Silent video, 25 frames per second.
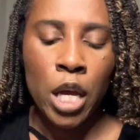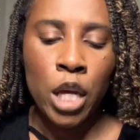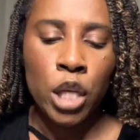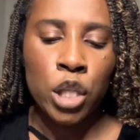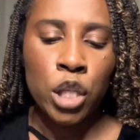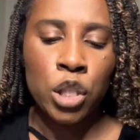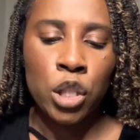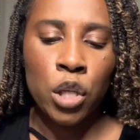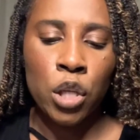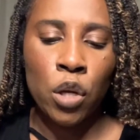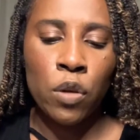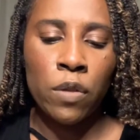
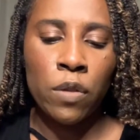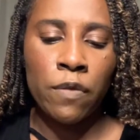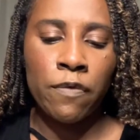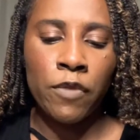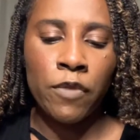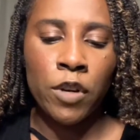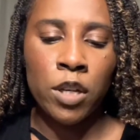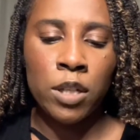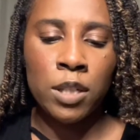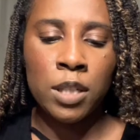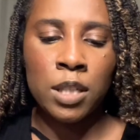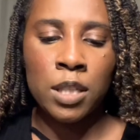So the
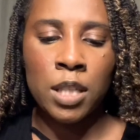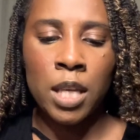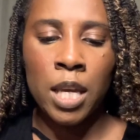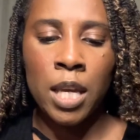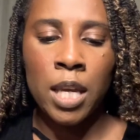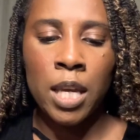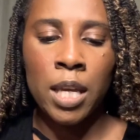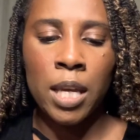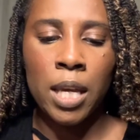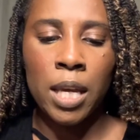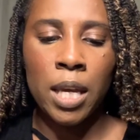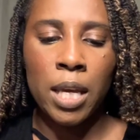first
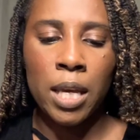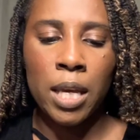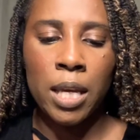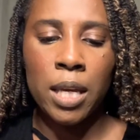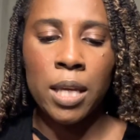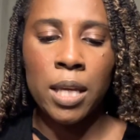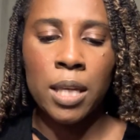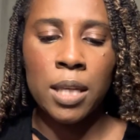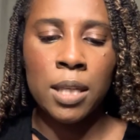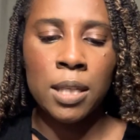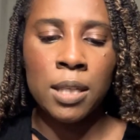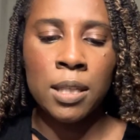thing
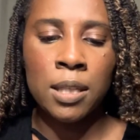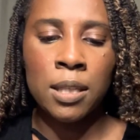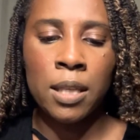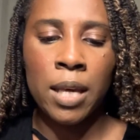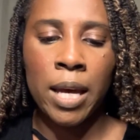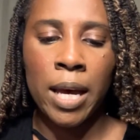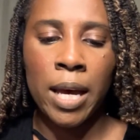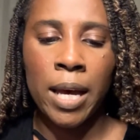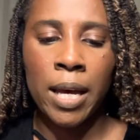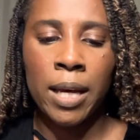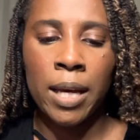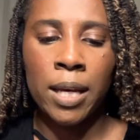is
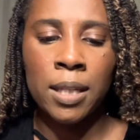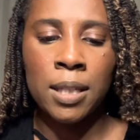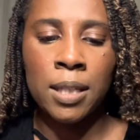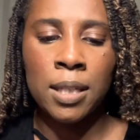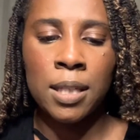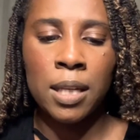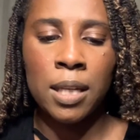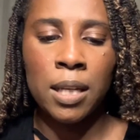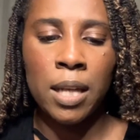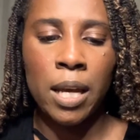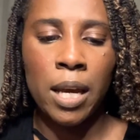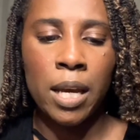
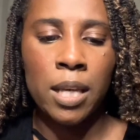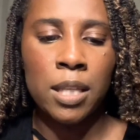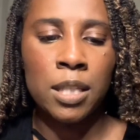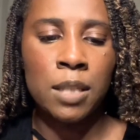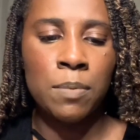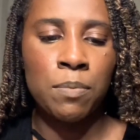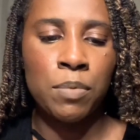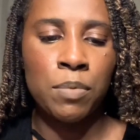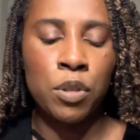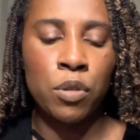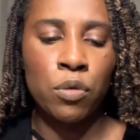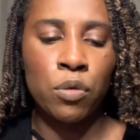that it has
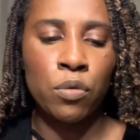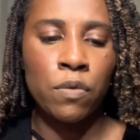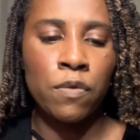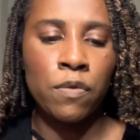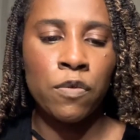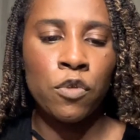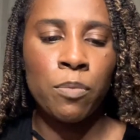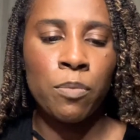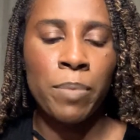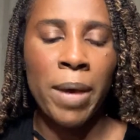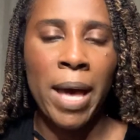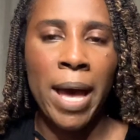
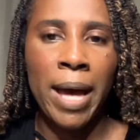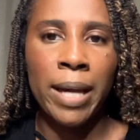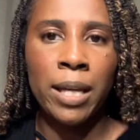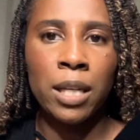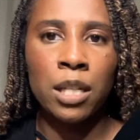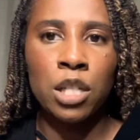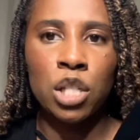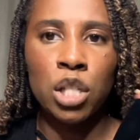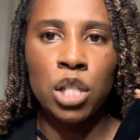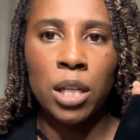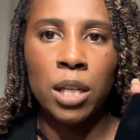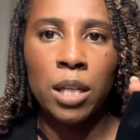beautiful
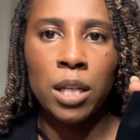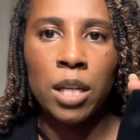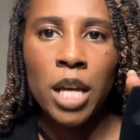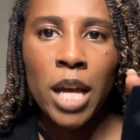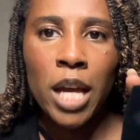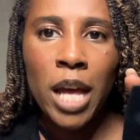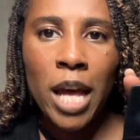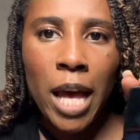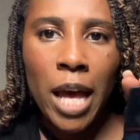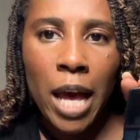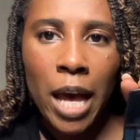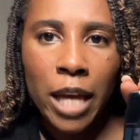packaging,
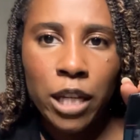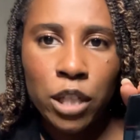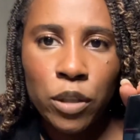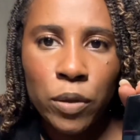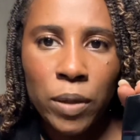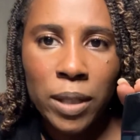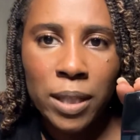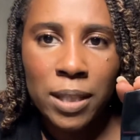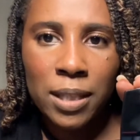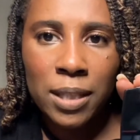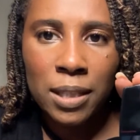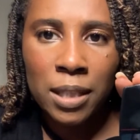and you
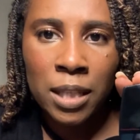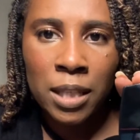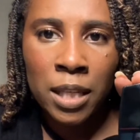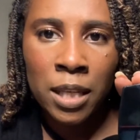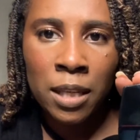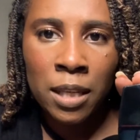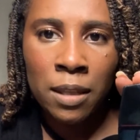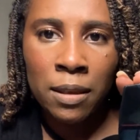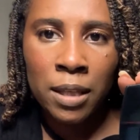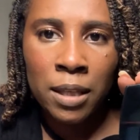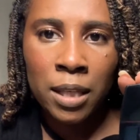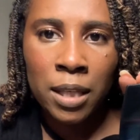can
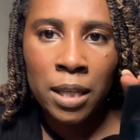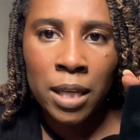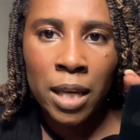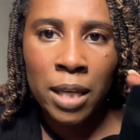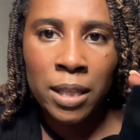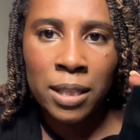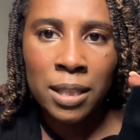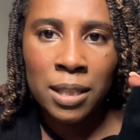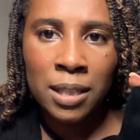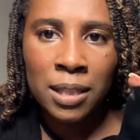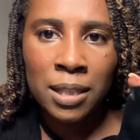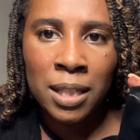see the
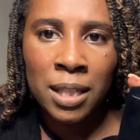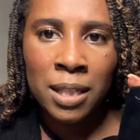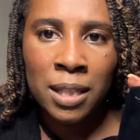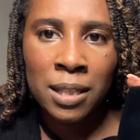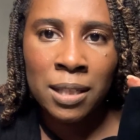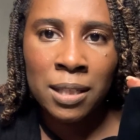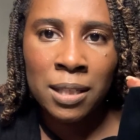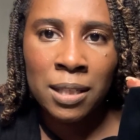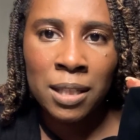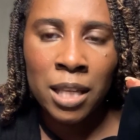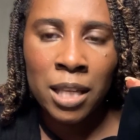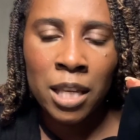
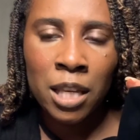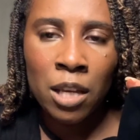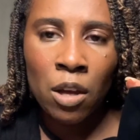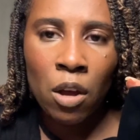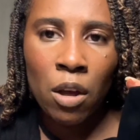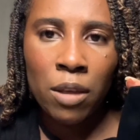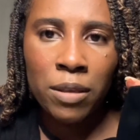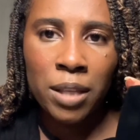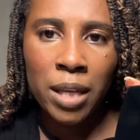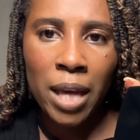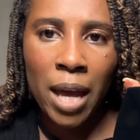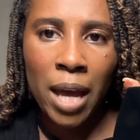CC
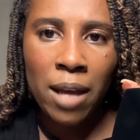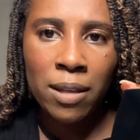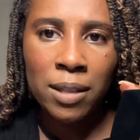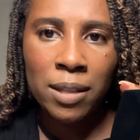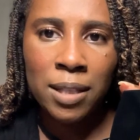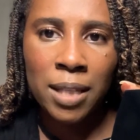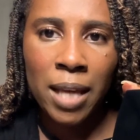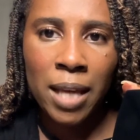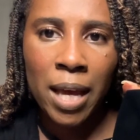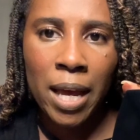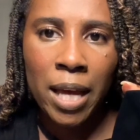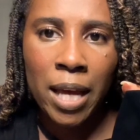on the
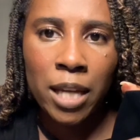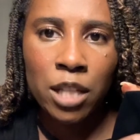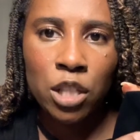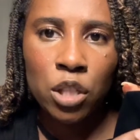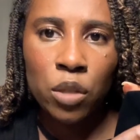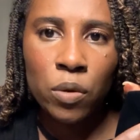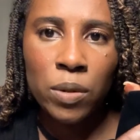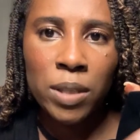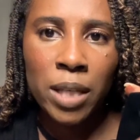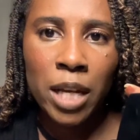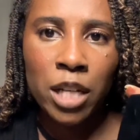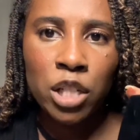outside.
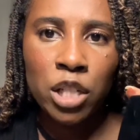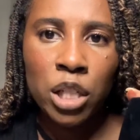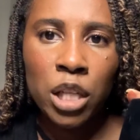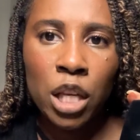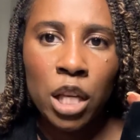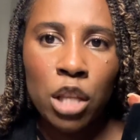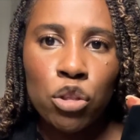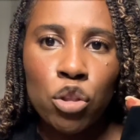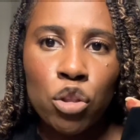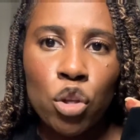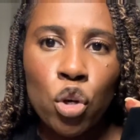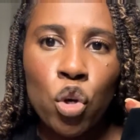So it's actually
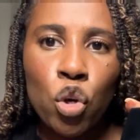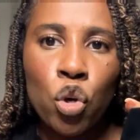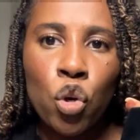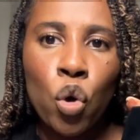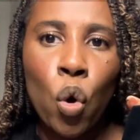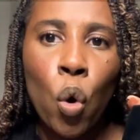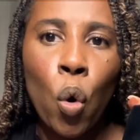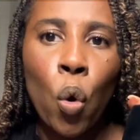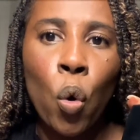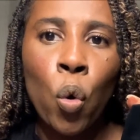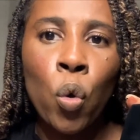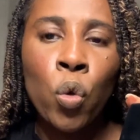in the
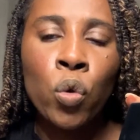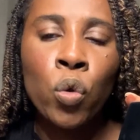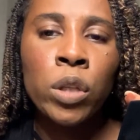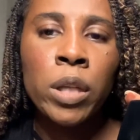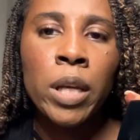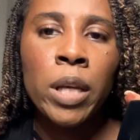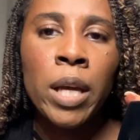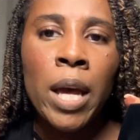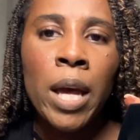gold